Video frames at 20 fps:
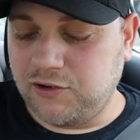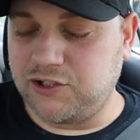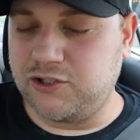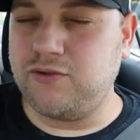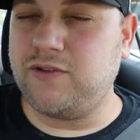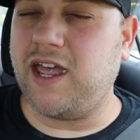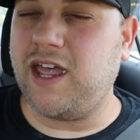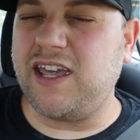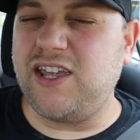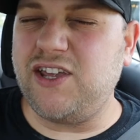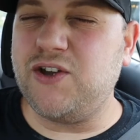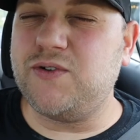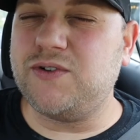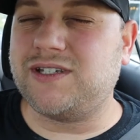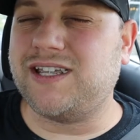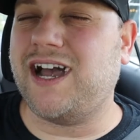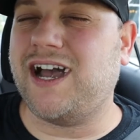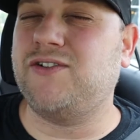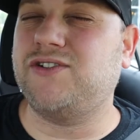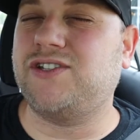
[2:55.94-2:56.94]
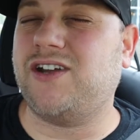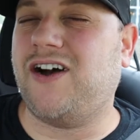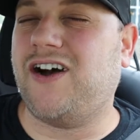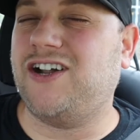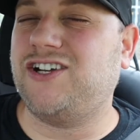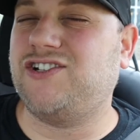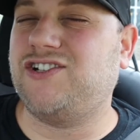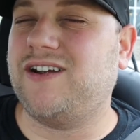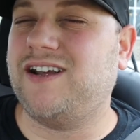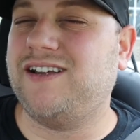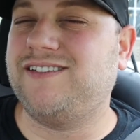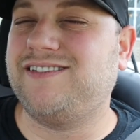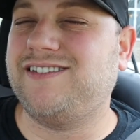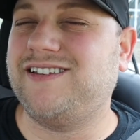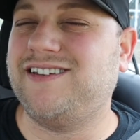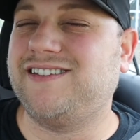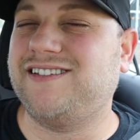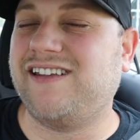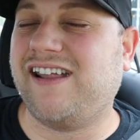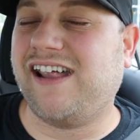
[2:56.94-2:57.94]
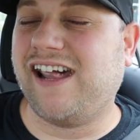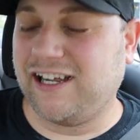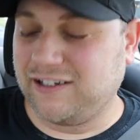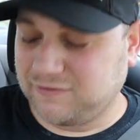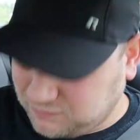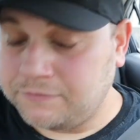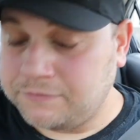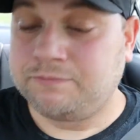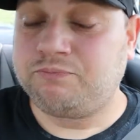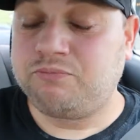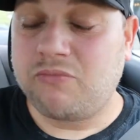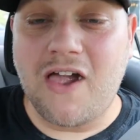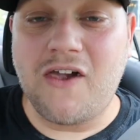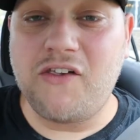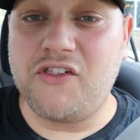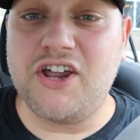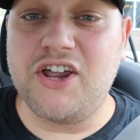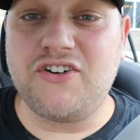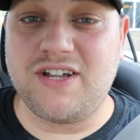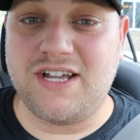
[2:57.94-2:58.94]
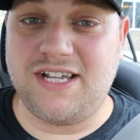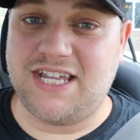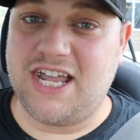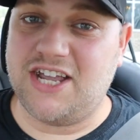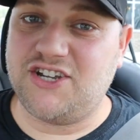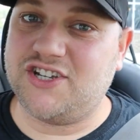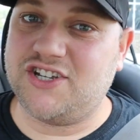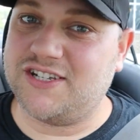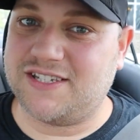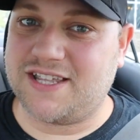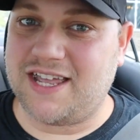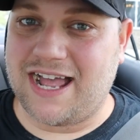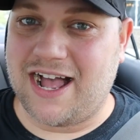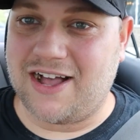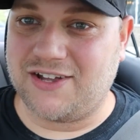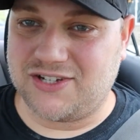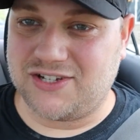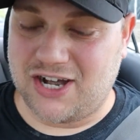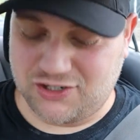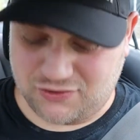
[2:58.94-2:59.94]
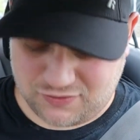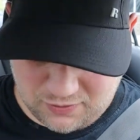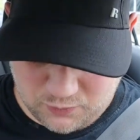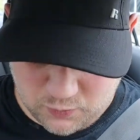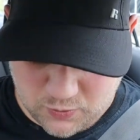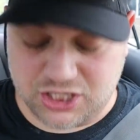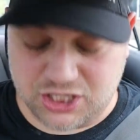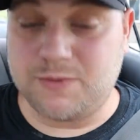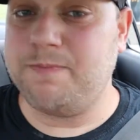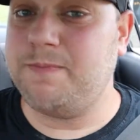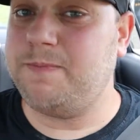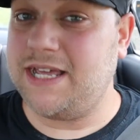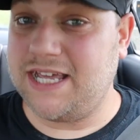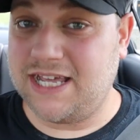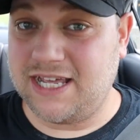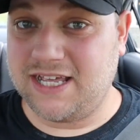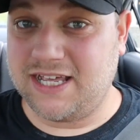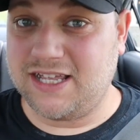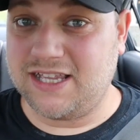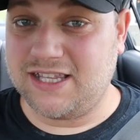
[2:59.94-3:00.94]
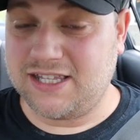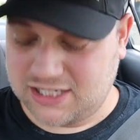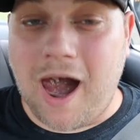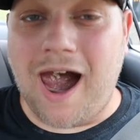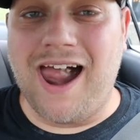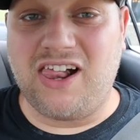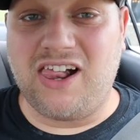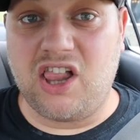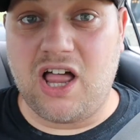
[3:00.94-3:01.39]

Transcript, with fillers: Do they use House-Autry seasoning? It literally tastes just like House-Autry, which means I